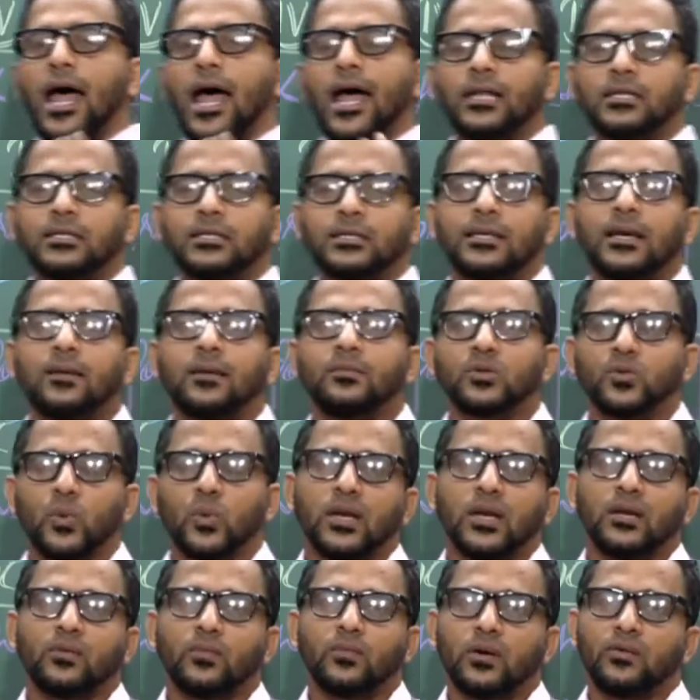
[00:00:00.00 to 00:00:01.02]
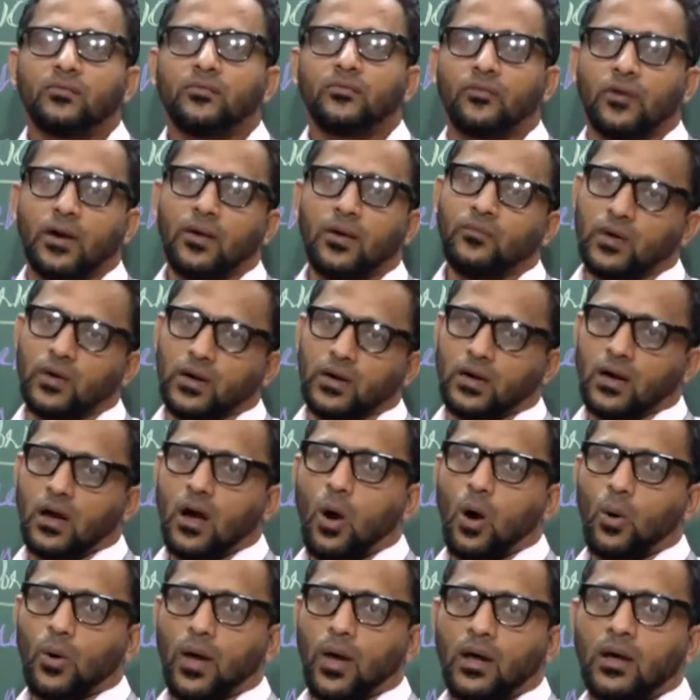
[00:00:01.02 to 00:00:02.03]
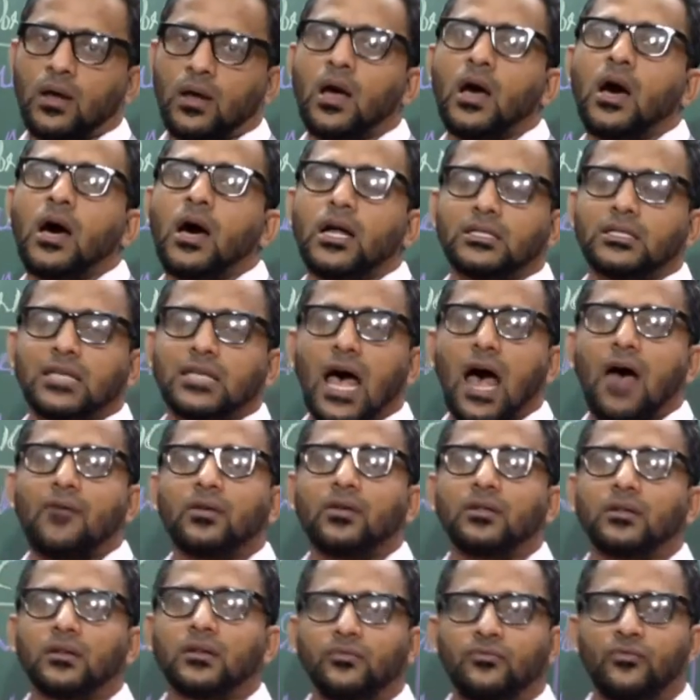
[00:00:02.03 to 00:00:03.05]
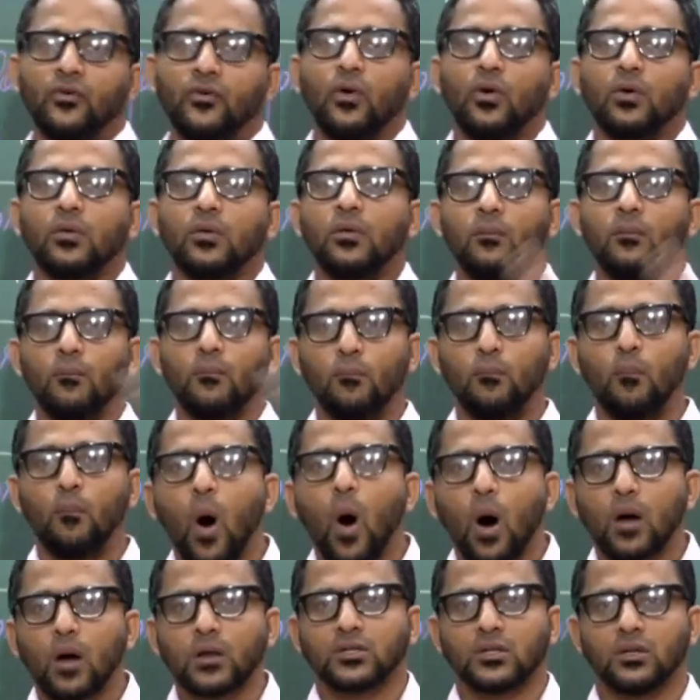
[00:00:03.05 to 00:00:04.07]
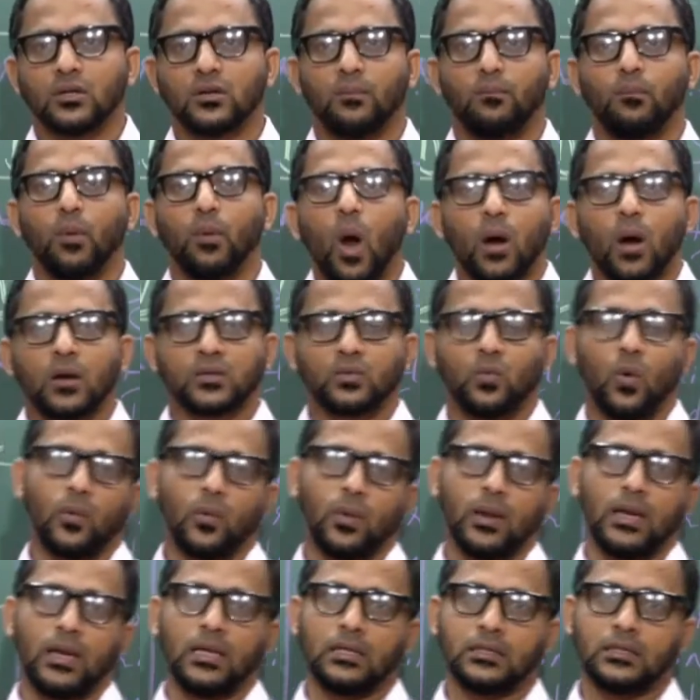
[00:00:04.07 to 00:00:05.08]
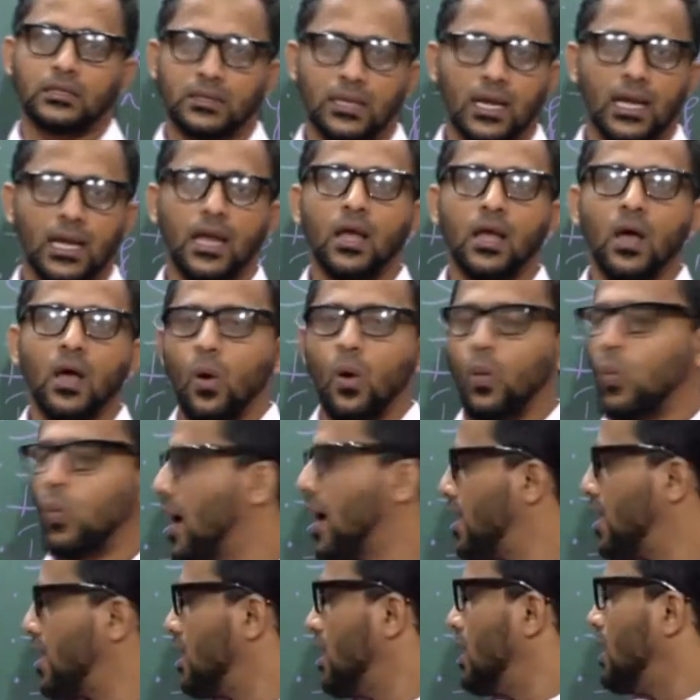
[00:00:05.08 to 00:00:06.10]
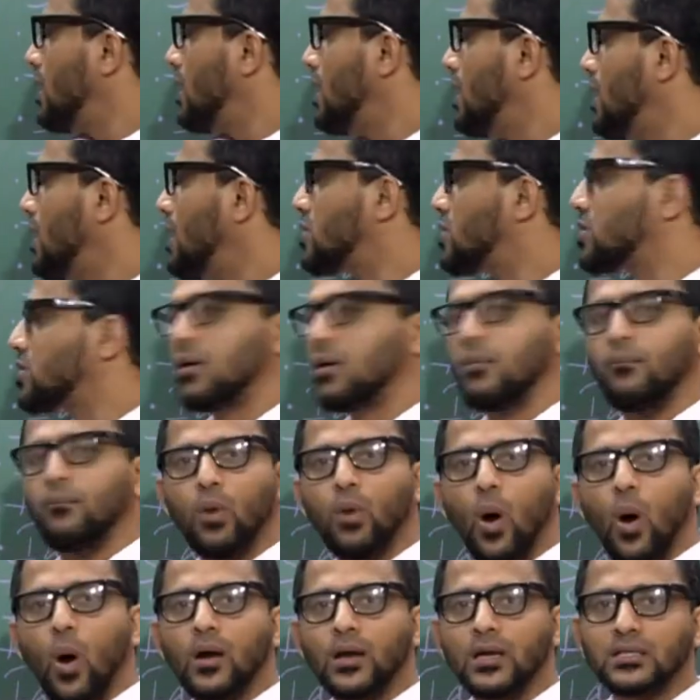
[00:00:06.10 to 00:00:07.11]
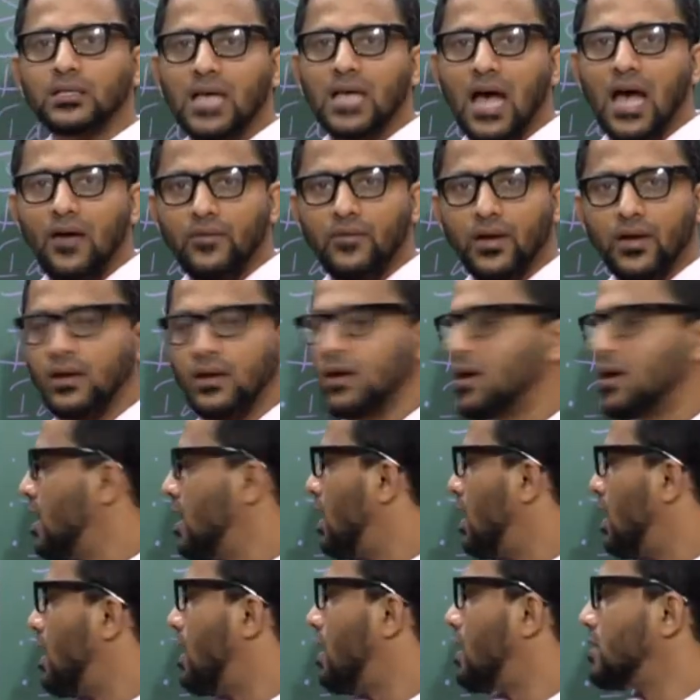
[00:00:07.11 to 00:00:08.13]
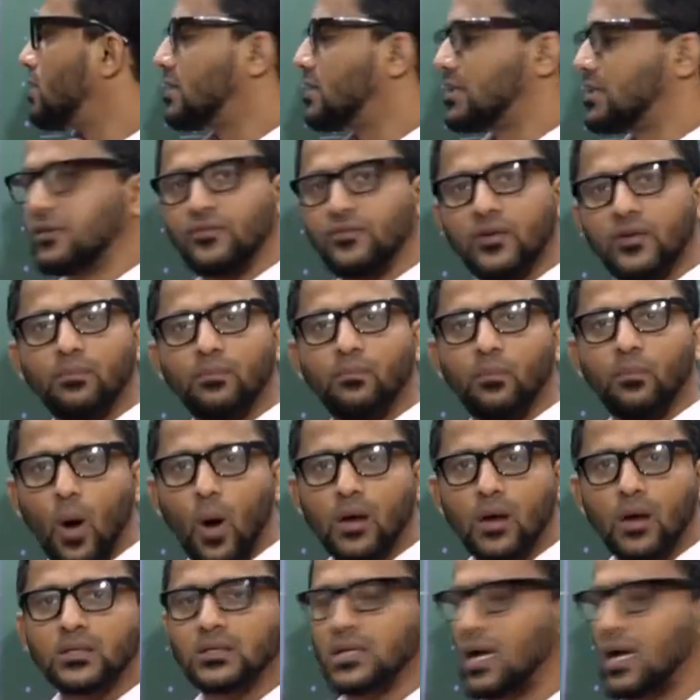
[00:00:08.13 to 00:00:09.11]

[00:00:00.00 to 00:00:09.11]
HCM 21 framework, okay, it's having the four box or the blocks, what we can say, where each block is having different blocks,